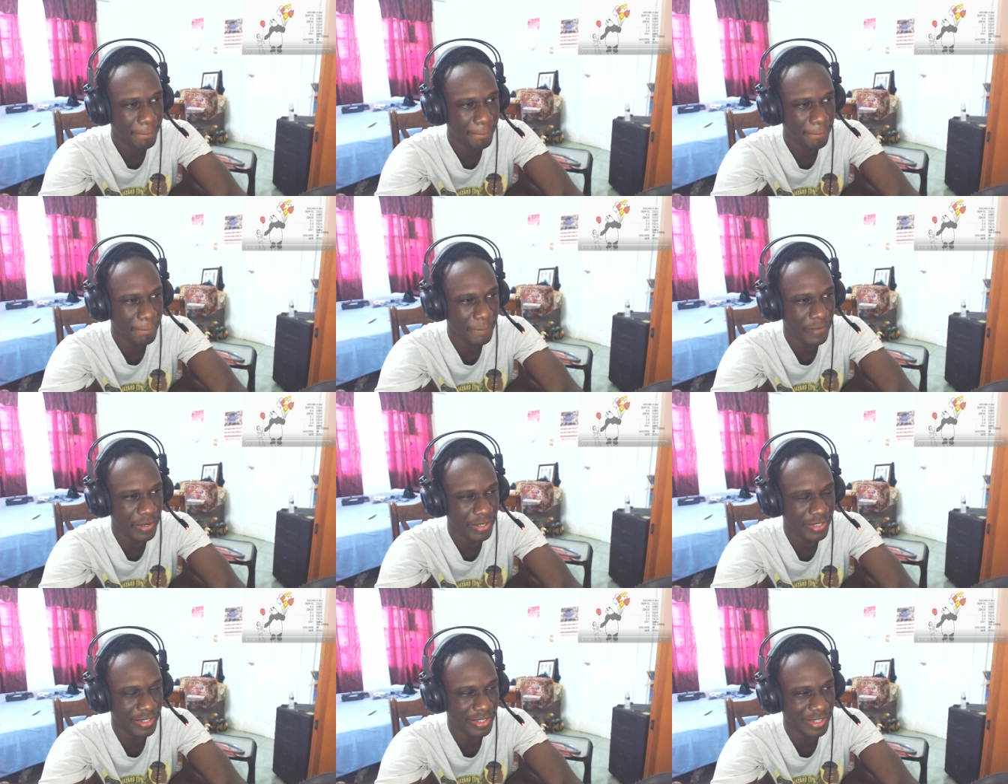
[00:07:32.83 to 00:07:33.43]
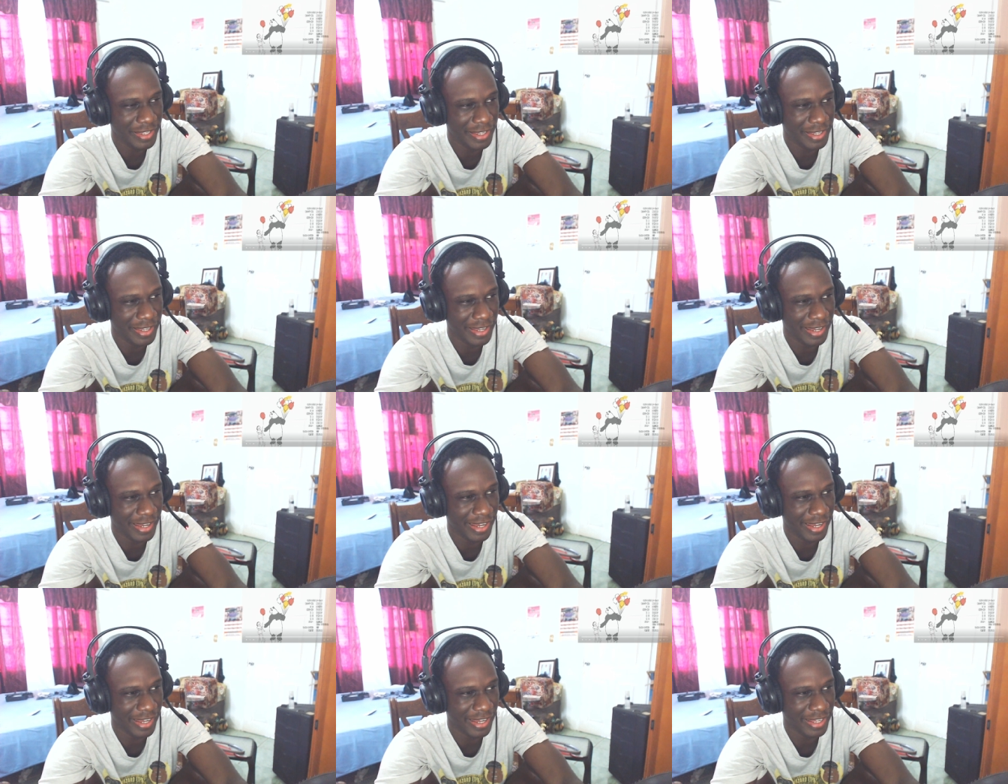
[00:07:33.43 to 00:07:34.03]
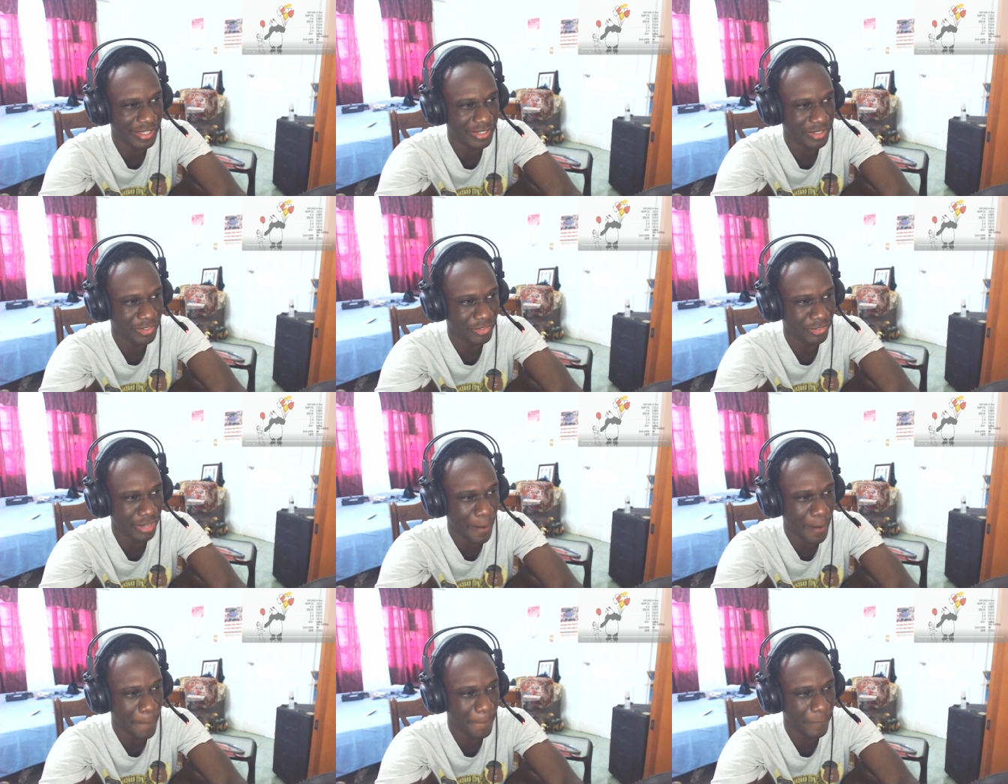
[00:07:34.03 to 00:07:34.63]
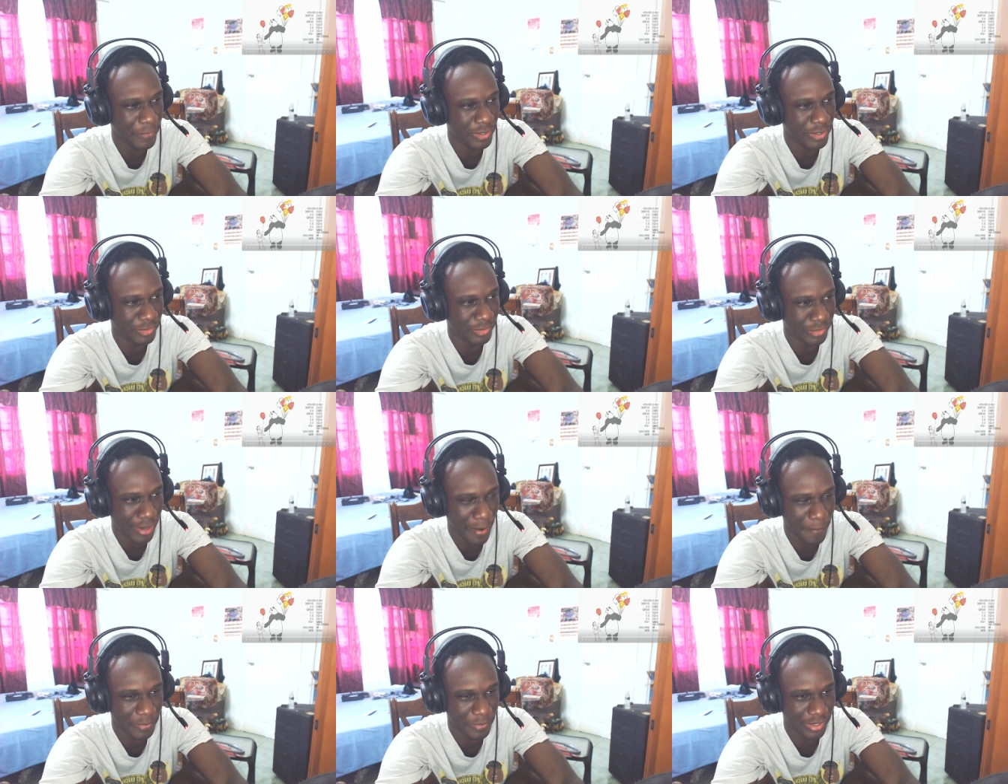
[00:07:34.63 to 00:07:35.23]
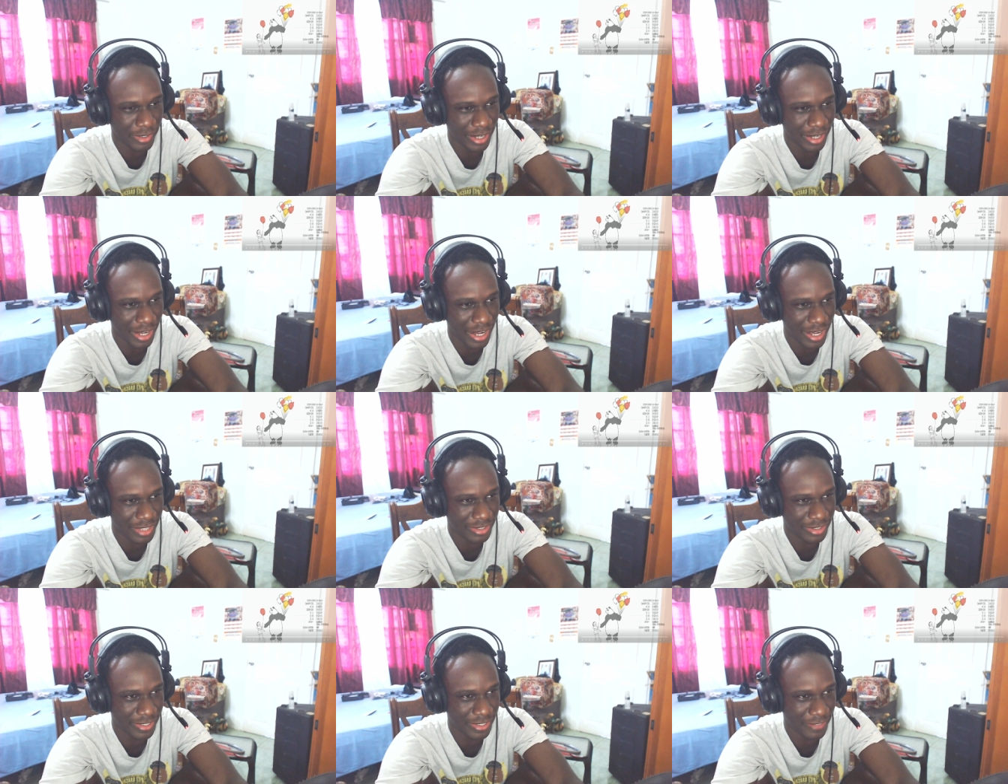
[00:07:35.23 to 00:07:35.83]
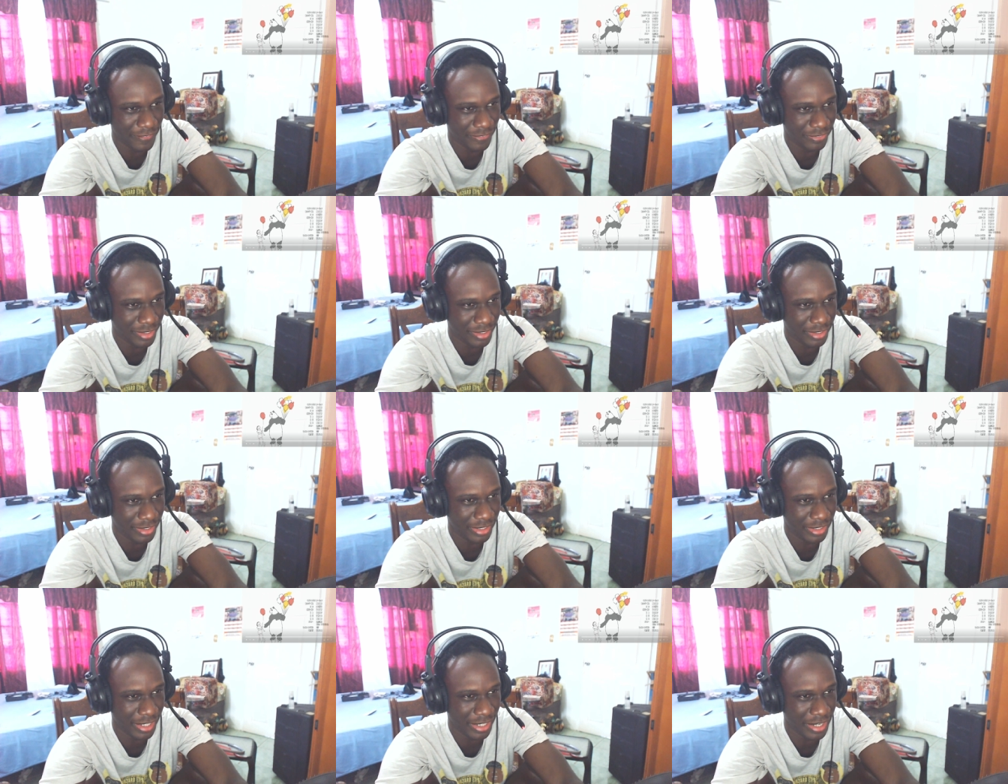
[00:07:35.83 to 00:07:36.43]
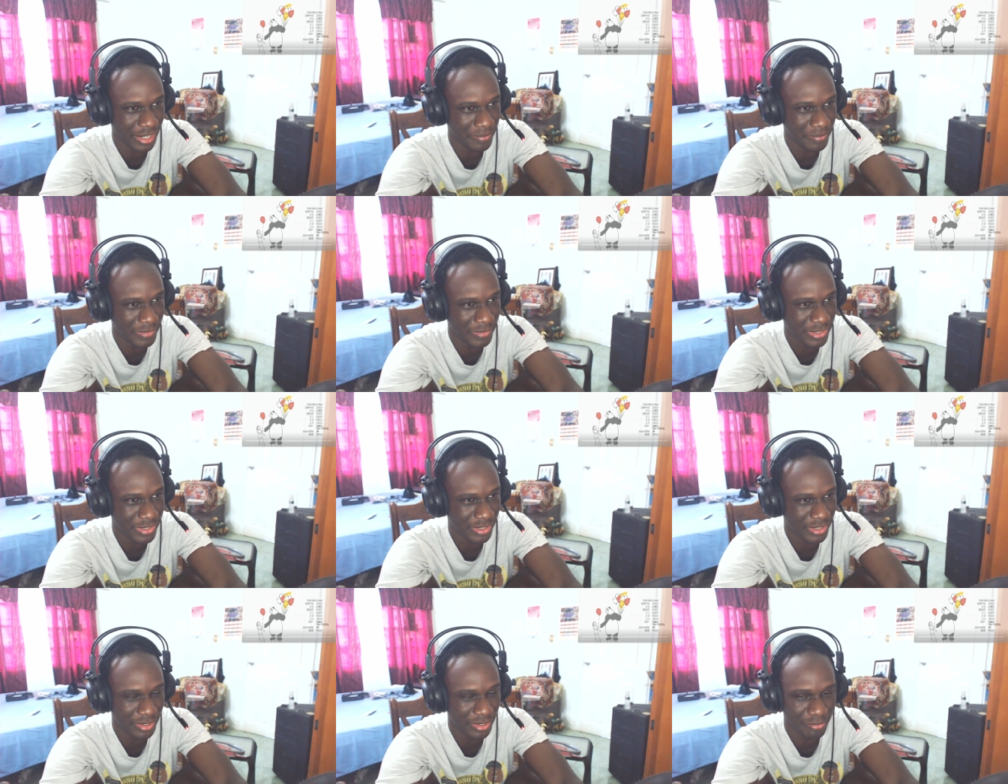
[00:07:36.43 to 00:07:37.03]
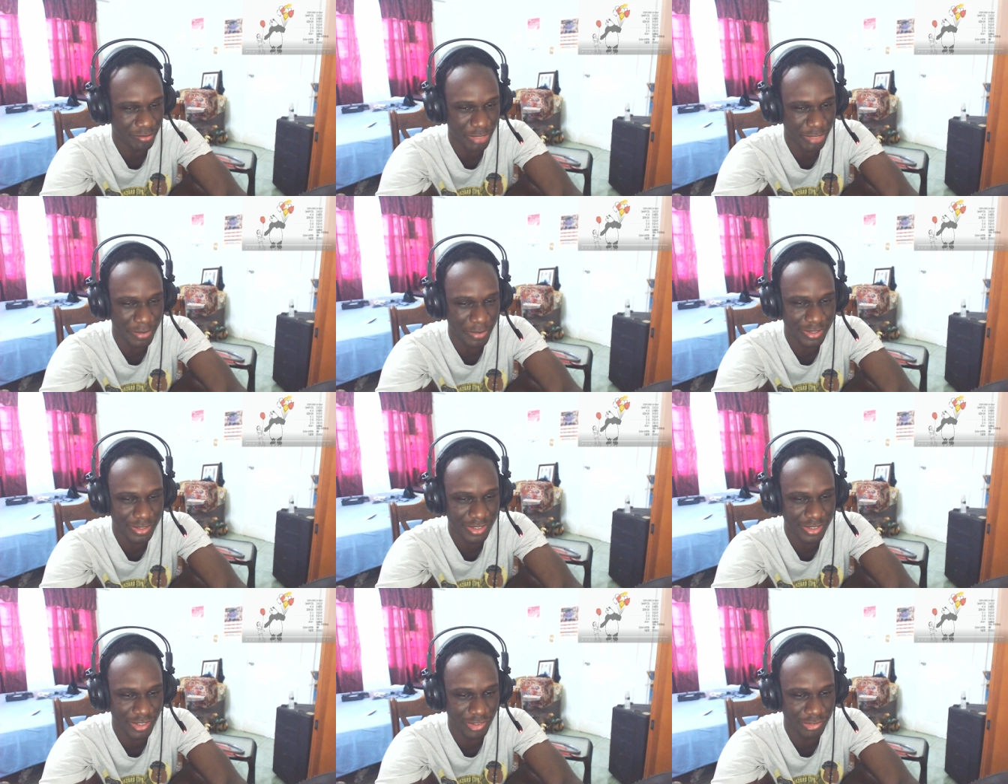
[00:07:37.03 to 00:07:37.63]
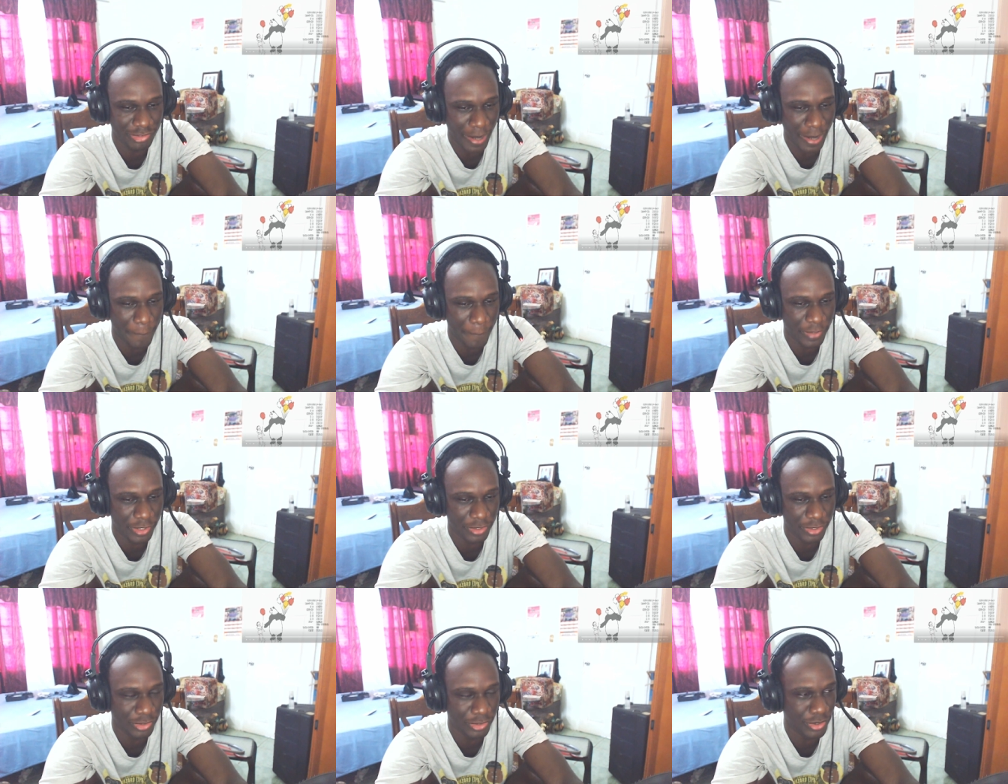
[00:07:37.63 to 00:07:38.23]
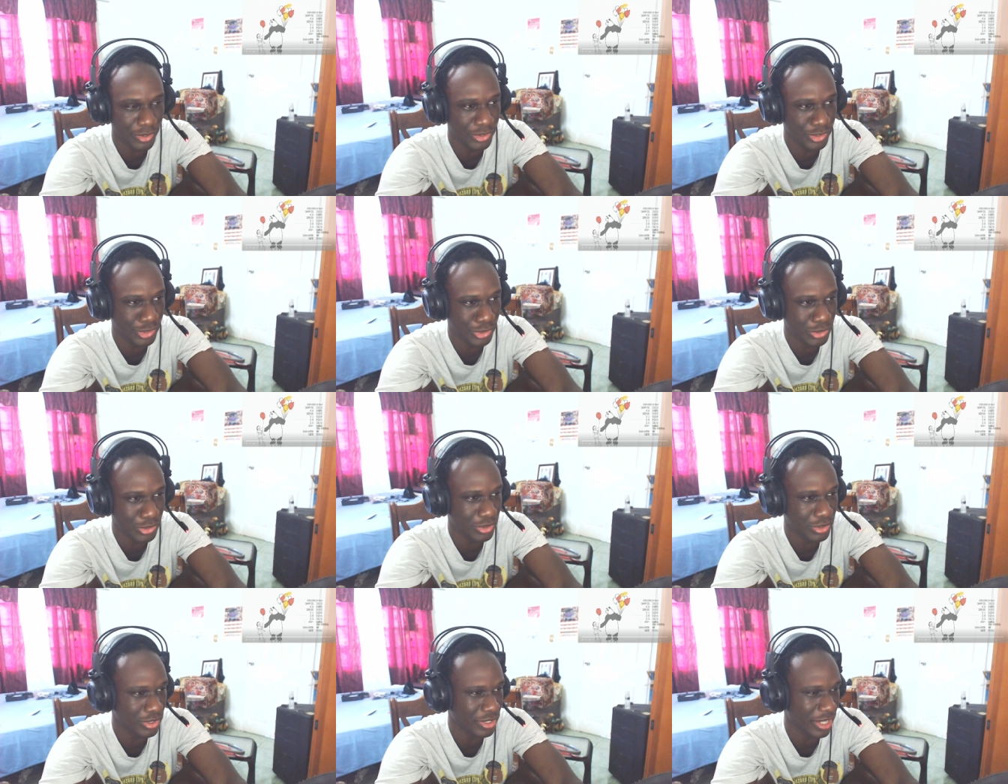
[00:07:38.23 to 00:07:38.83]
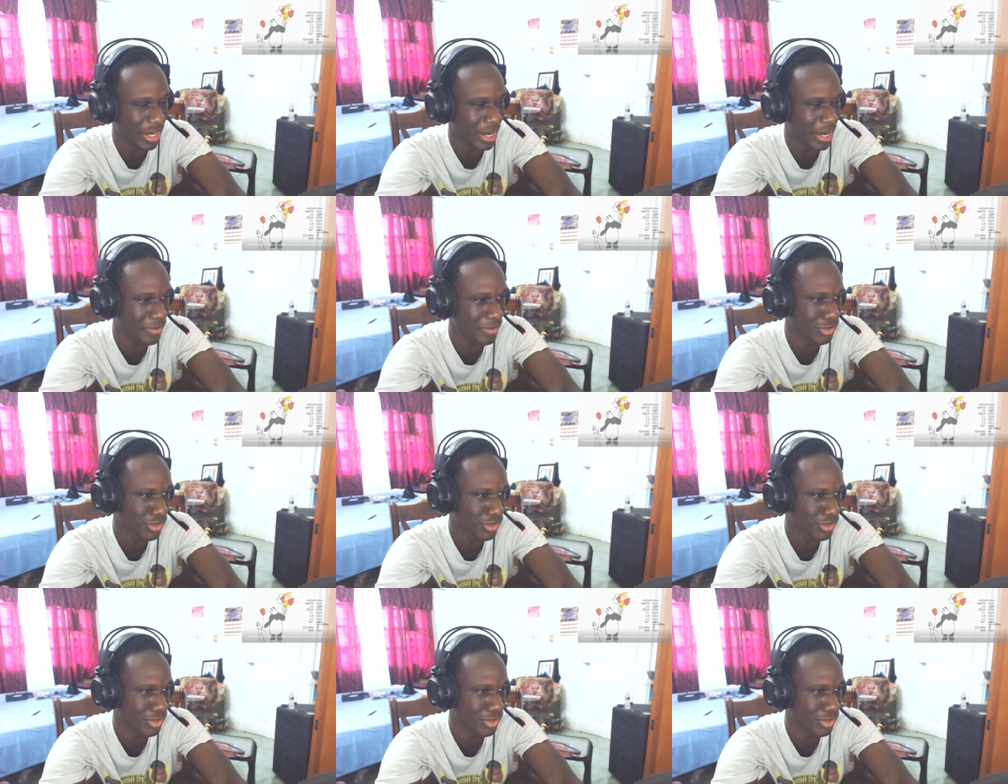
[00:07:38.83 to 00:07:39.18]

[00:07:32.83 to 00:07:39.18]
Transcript: but yeah, grand, grandpa had definitely um so maybe grandpa knew ju- um,